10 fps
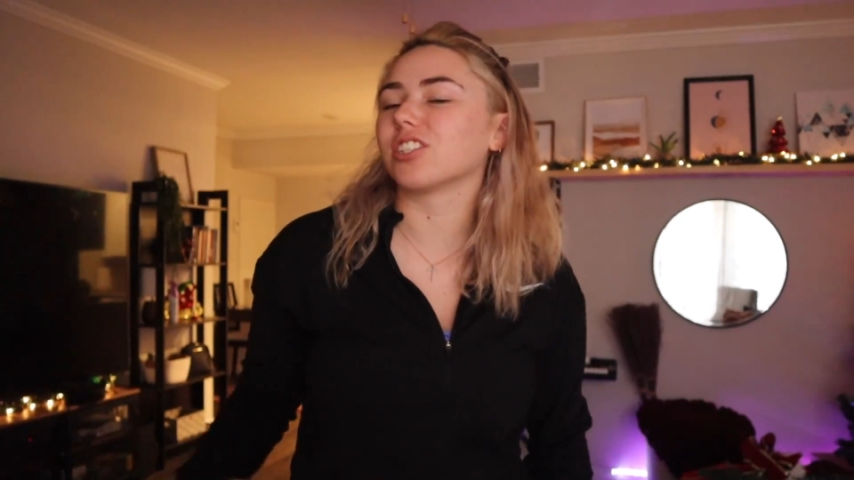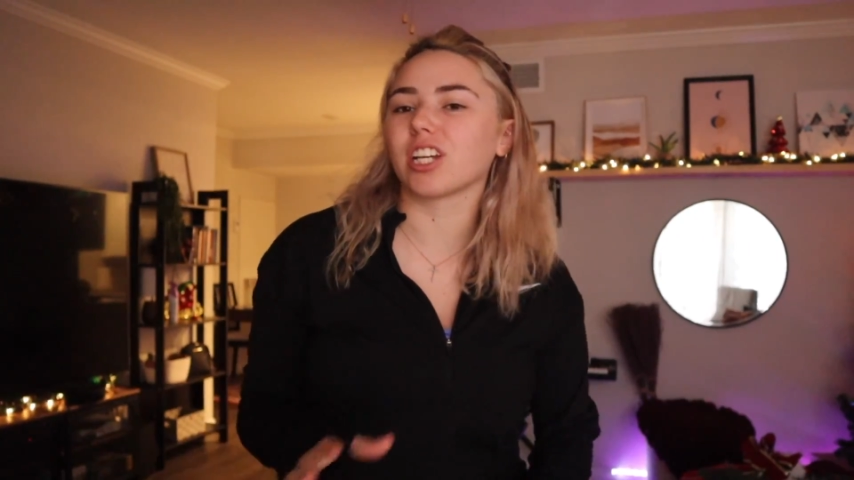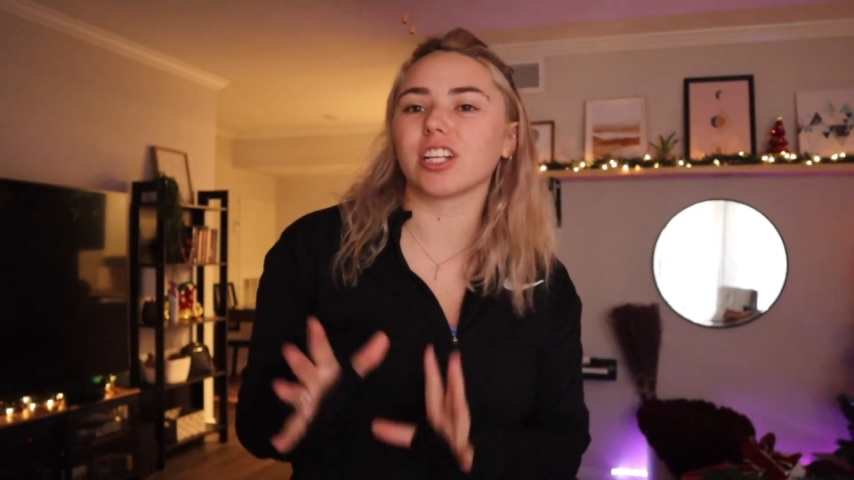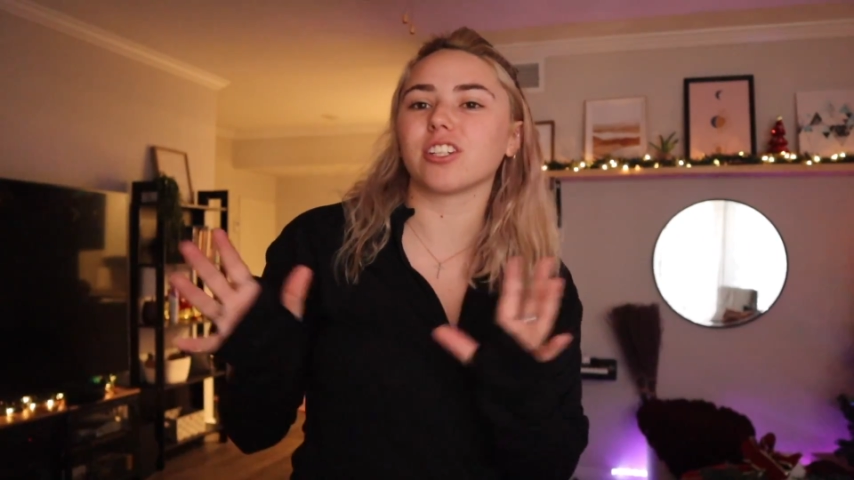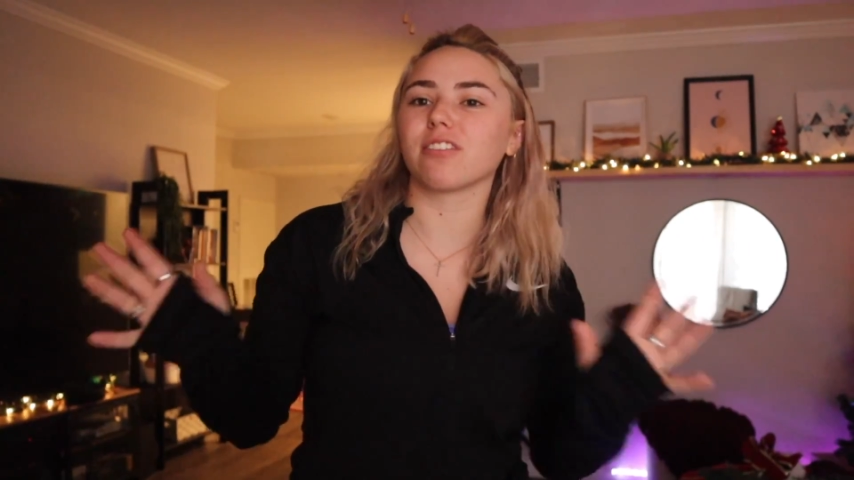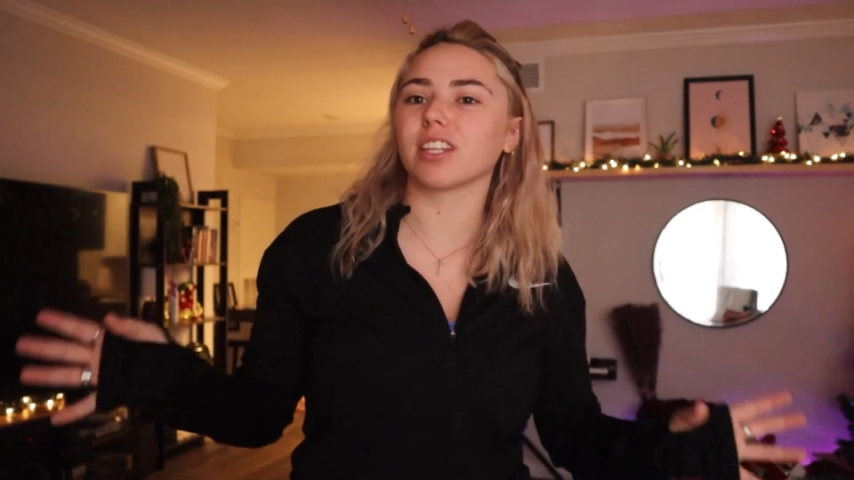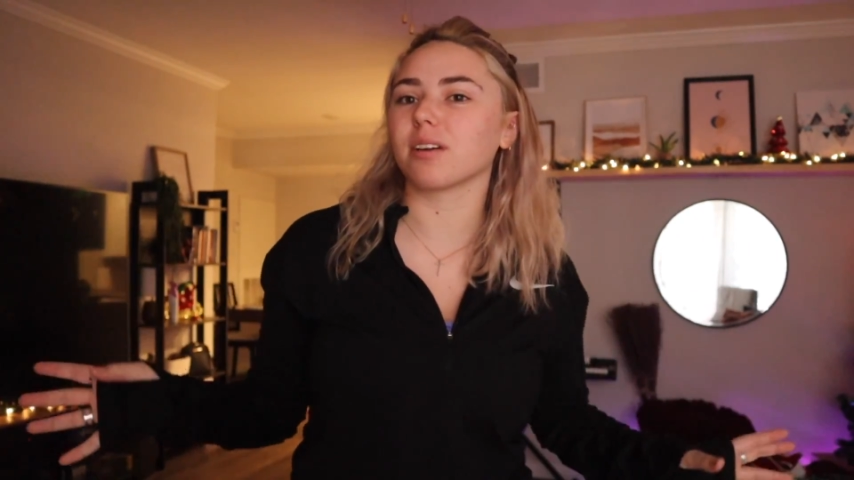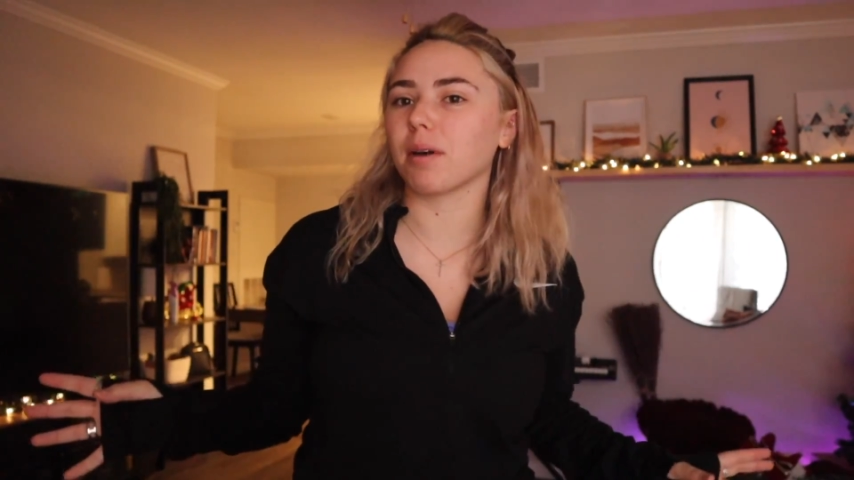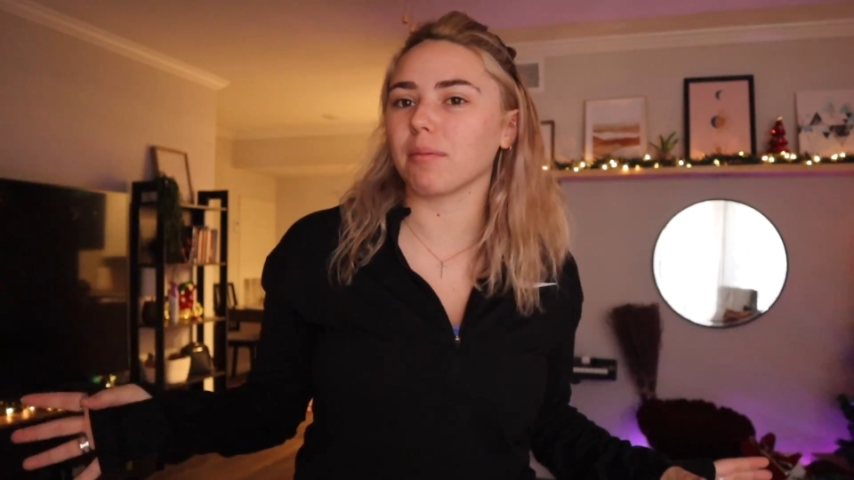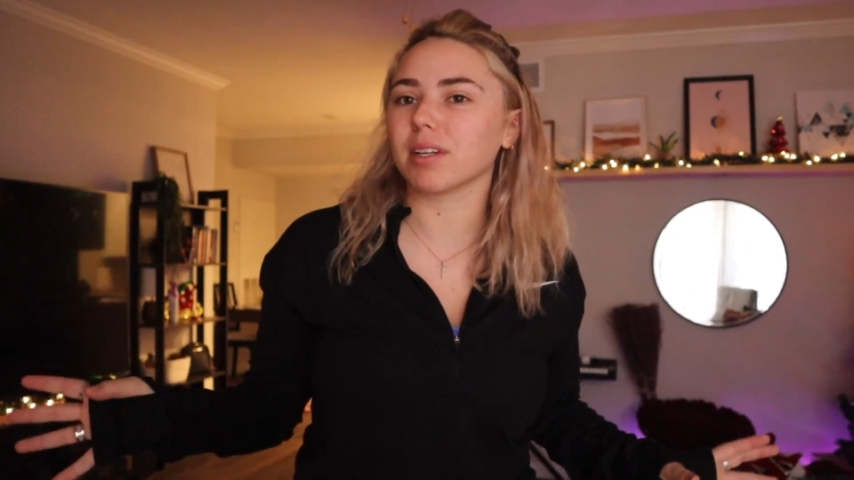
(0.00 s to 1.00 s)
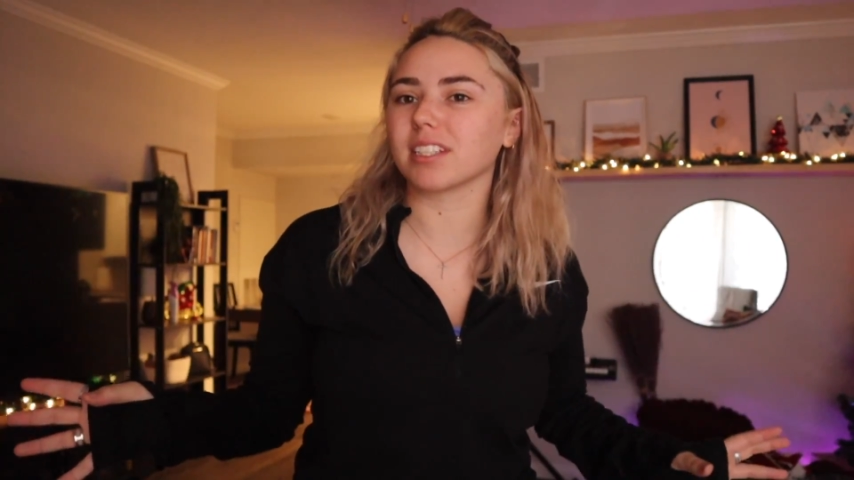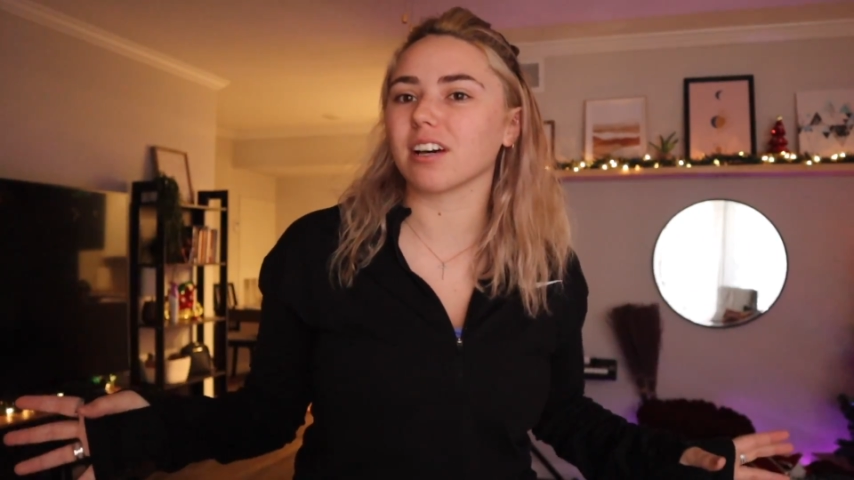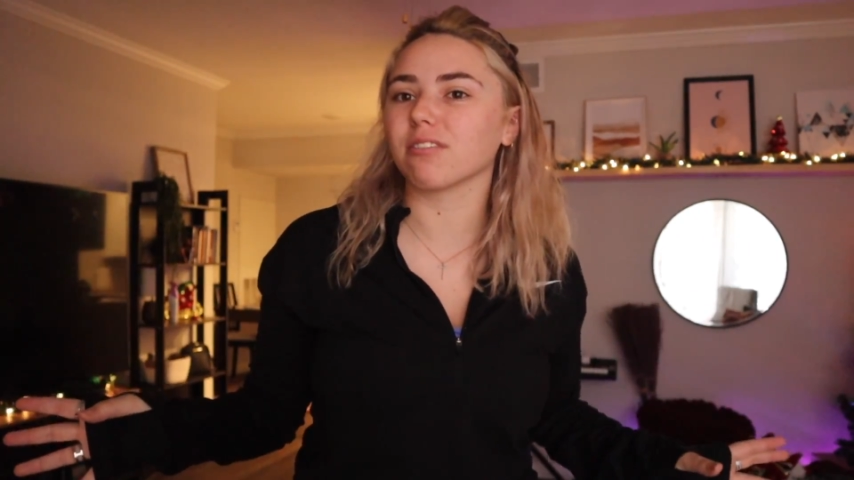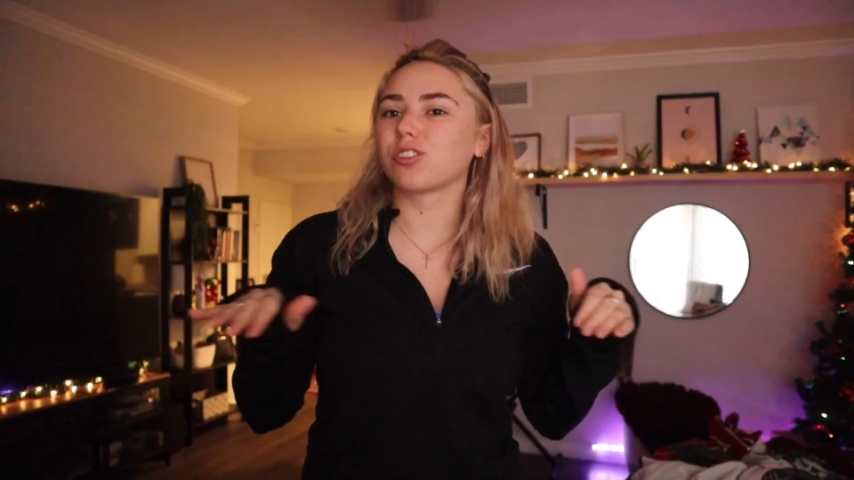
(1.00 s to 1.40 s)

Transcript: change everything about myself.